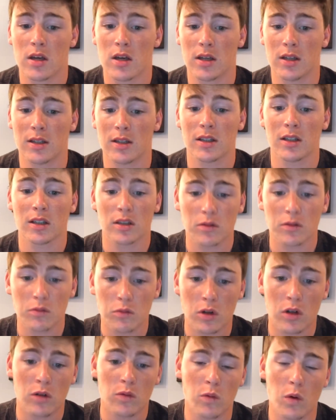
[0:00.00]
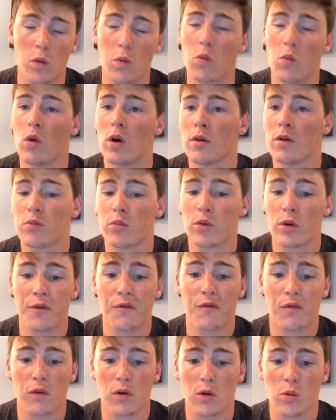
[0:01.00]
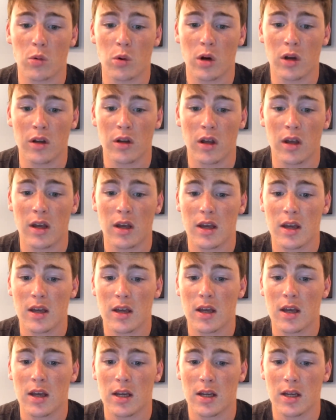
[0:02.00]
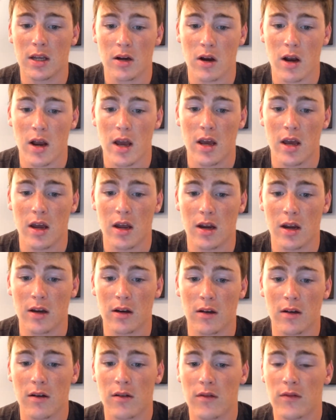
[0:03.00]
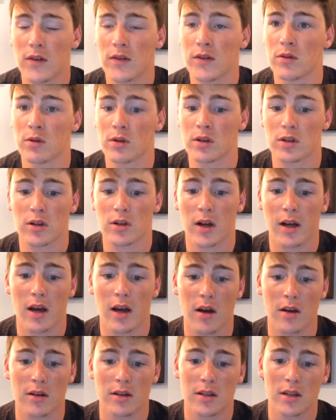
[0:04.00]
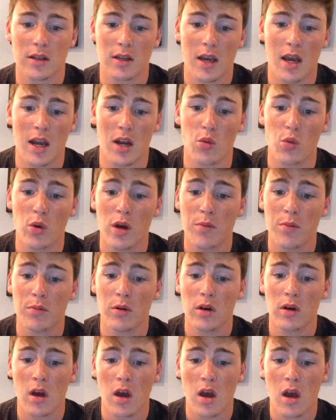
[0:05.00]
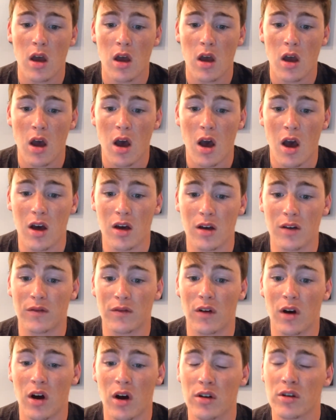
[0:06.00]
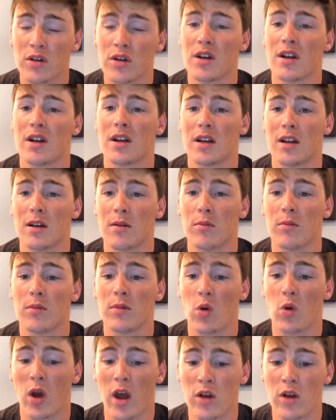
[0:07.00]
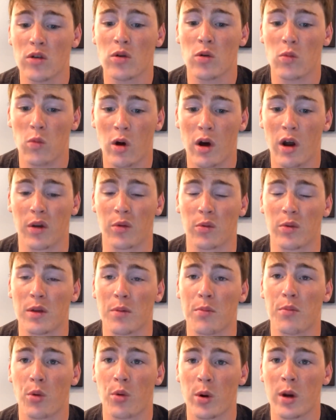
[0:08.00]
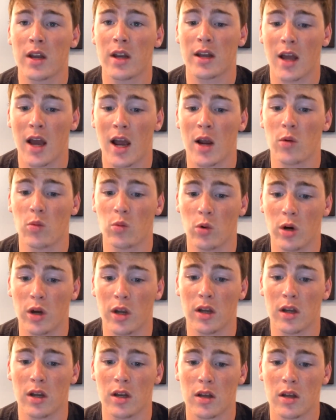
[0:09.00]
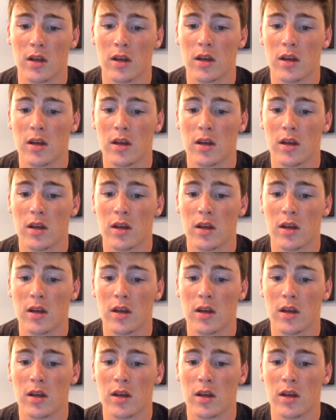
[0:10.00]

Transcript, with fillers: He's 6 and 1 with 1.41 ERA and 51 strikeouts and a whip of under under 1 with a .91